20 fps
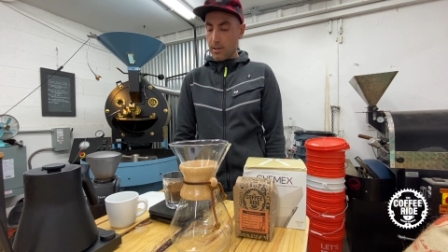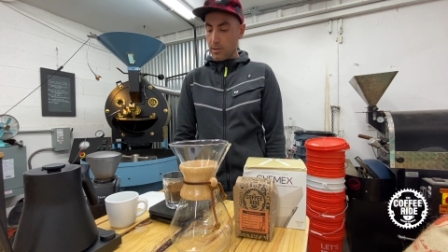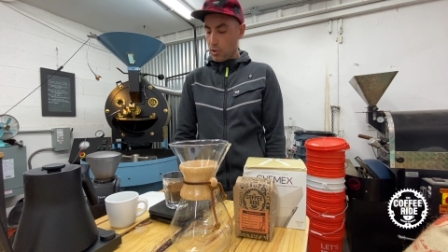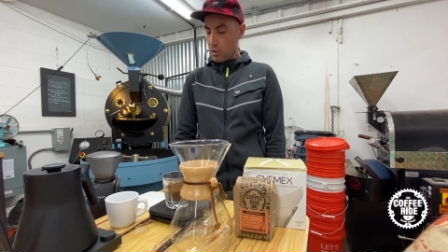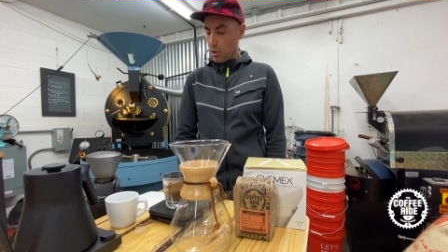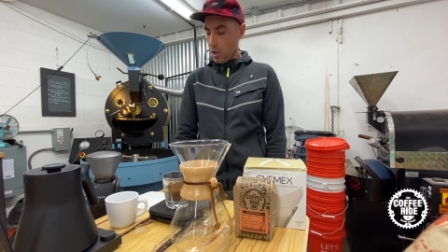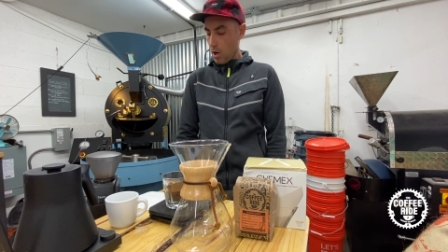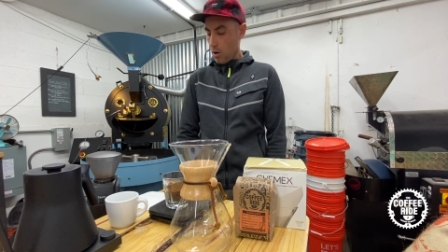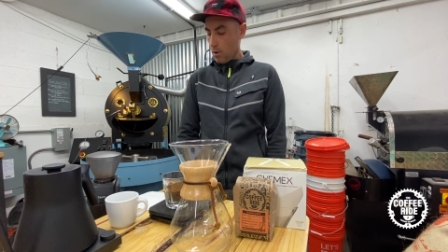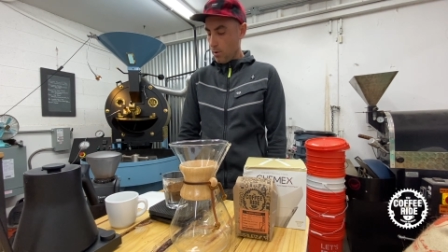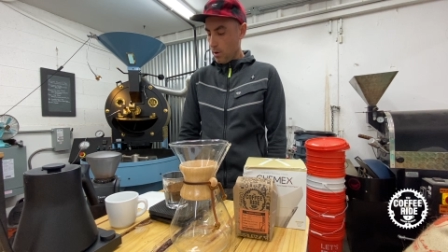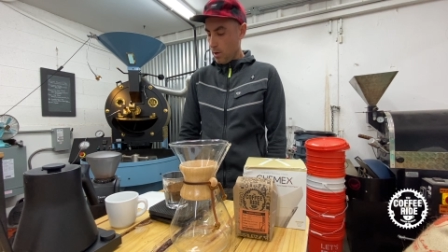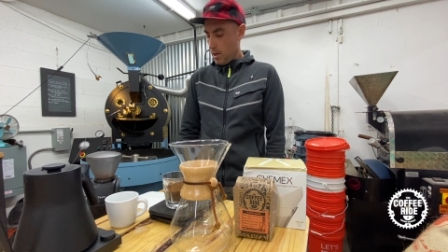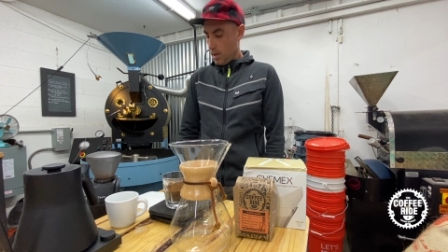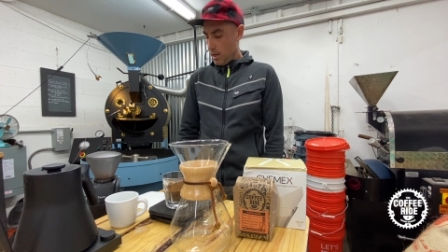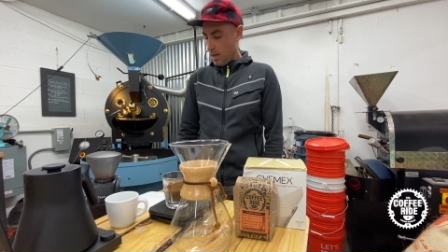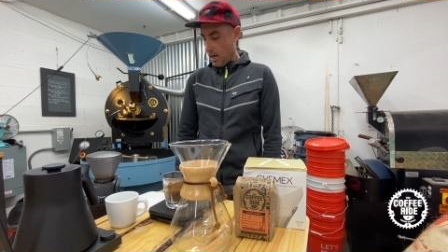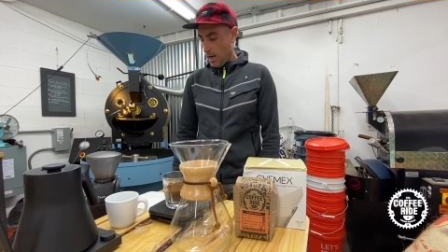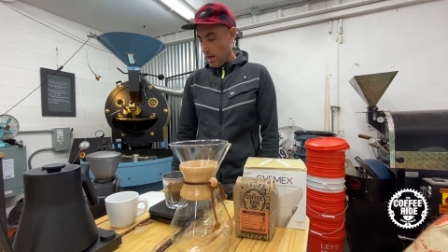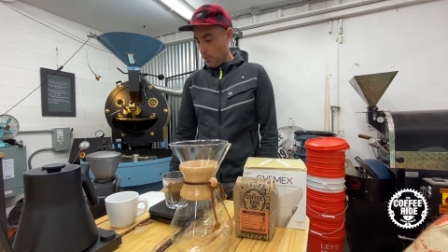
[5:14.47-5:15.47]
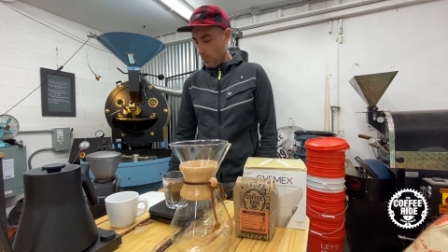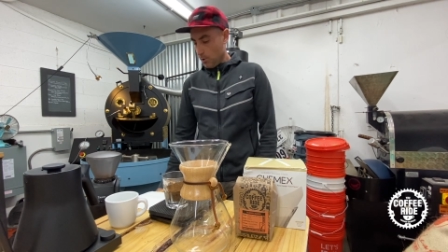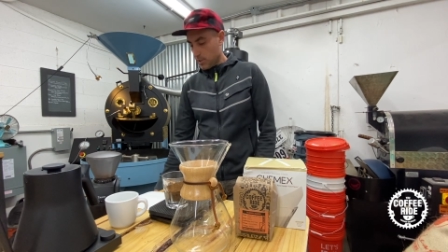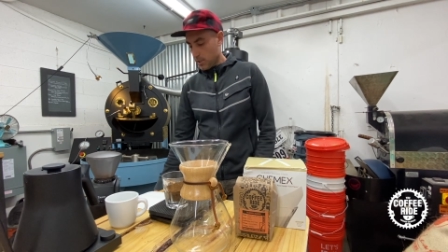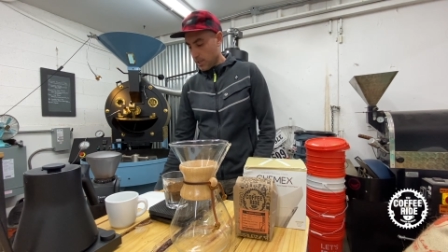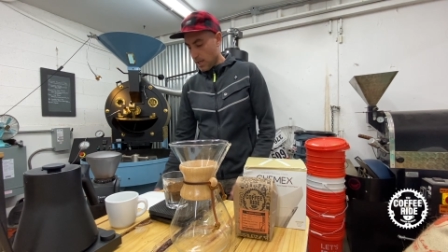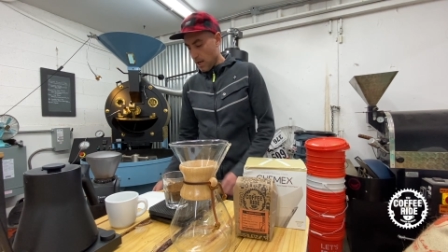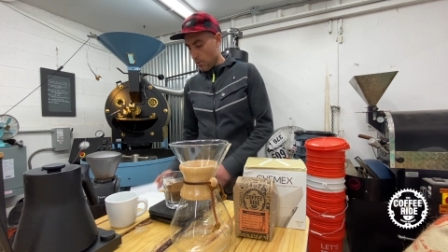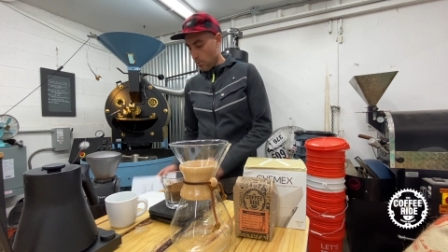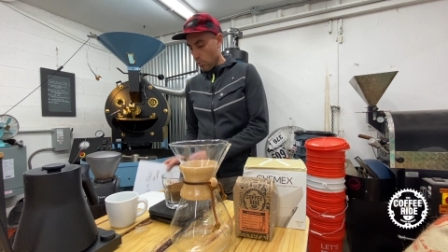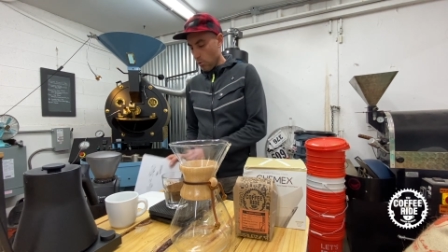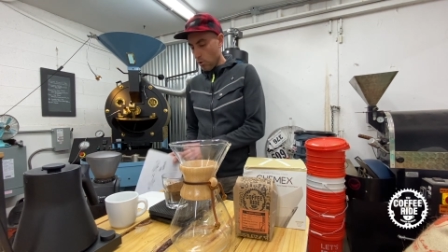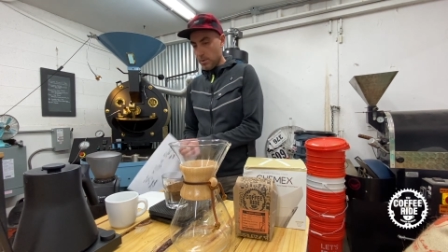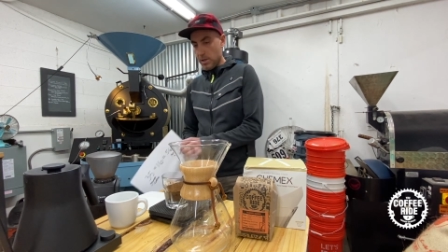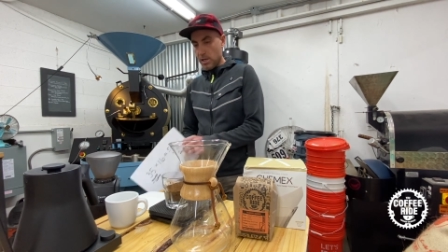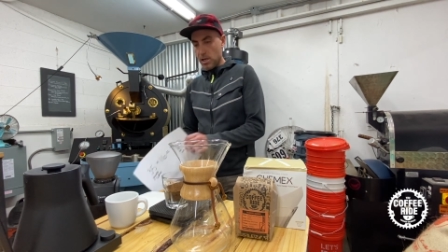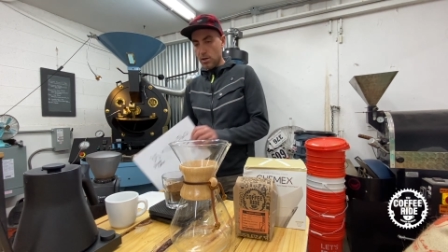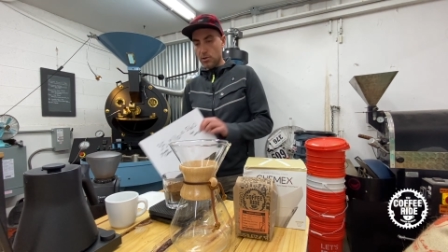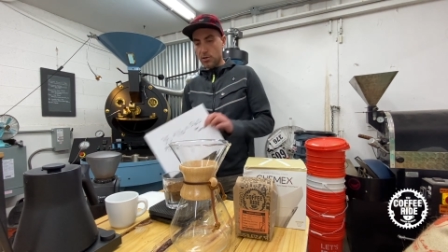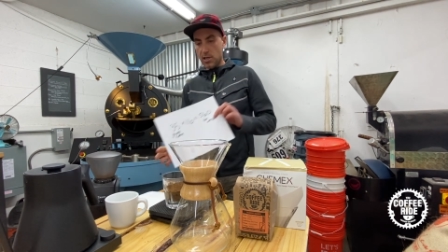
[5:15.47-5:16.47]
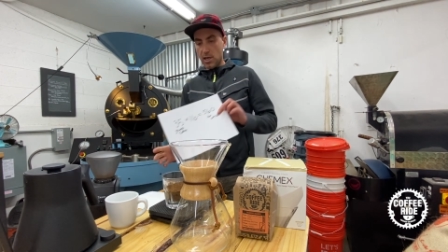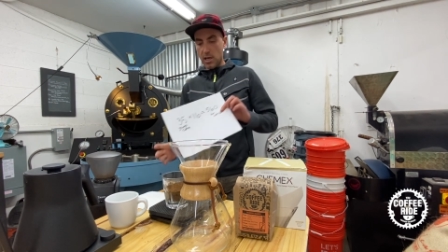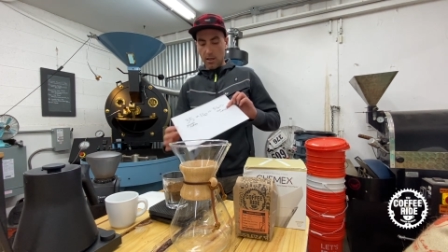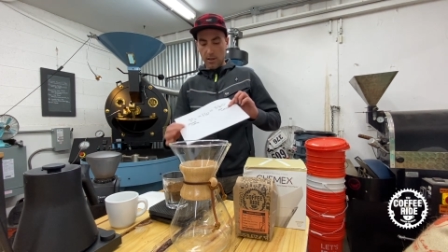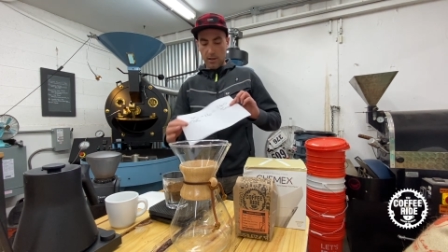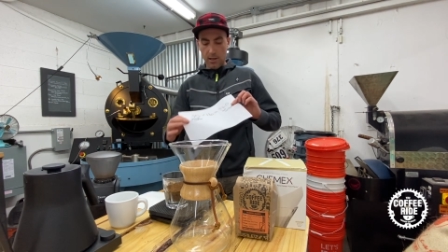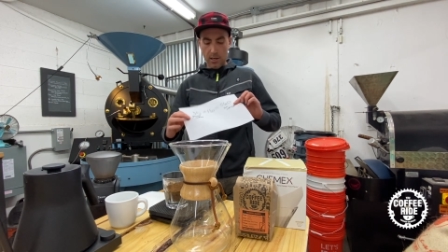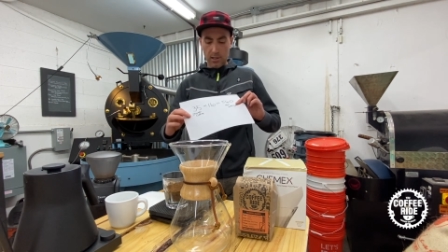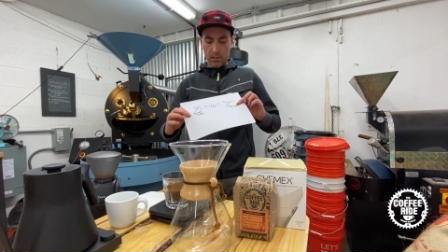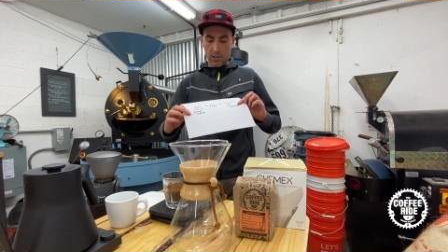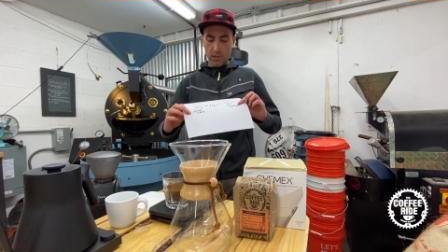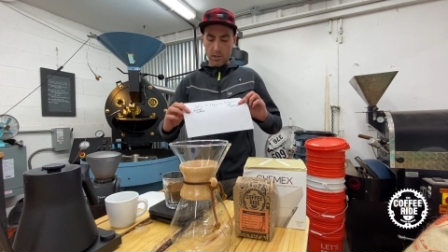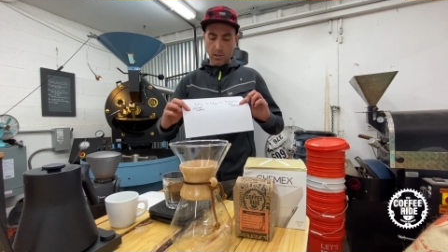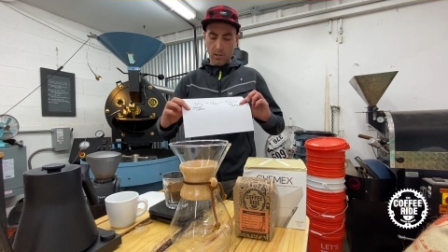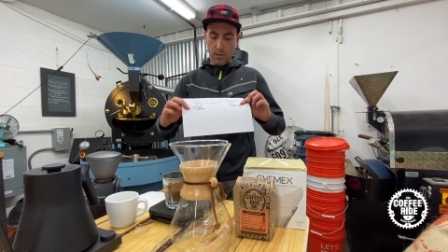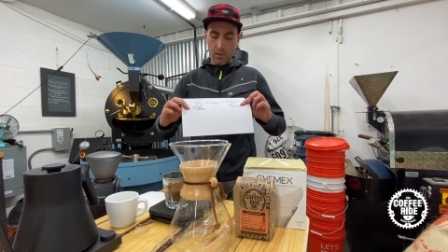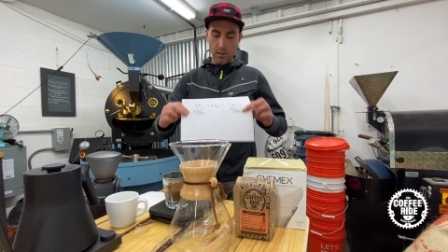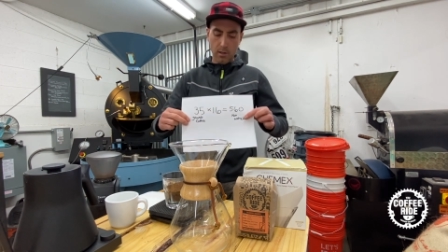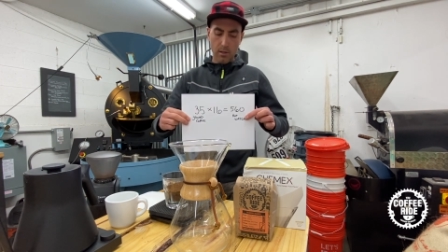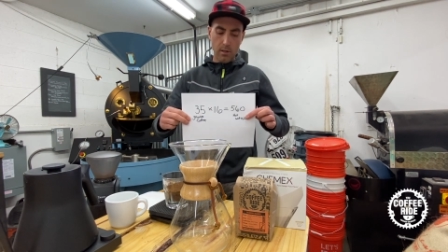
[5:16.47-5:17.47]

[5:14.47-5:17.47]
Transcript: So once again, we'll be using this